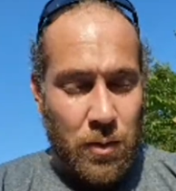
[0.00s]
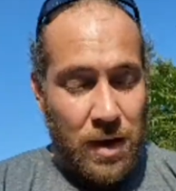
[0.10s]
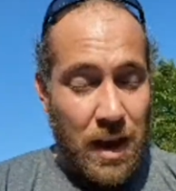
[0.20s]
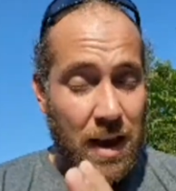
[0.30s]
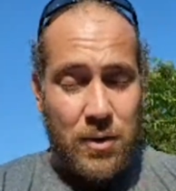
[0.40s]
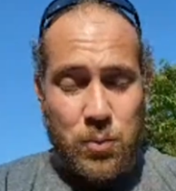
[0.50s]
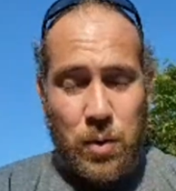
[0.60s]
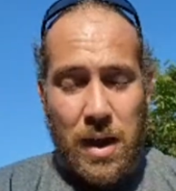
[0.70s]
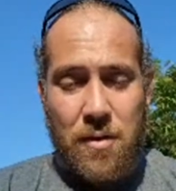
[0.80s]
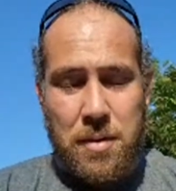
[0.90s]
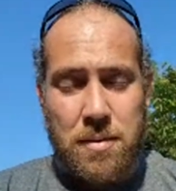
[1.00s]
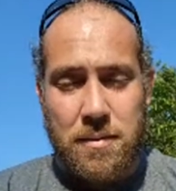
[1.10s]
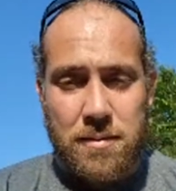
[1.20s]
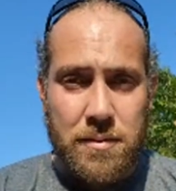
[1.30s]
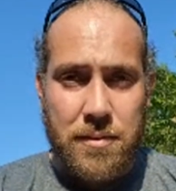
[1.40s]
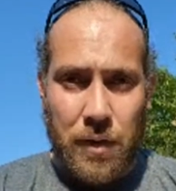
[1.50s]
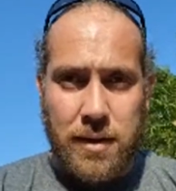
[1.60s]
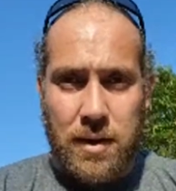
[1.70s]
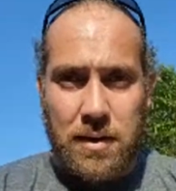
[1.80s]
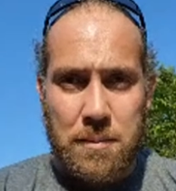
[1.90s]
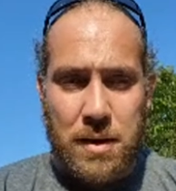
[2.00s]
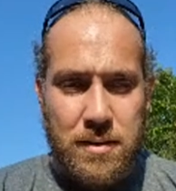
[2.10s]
as we have been fighting. But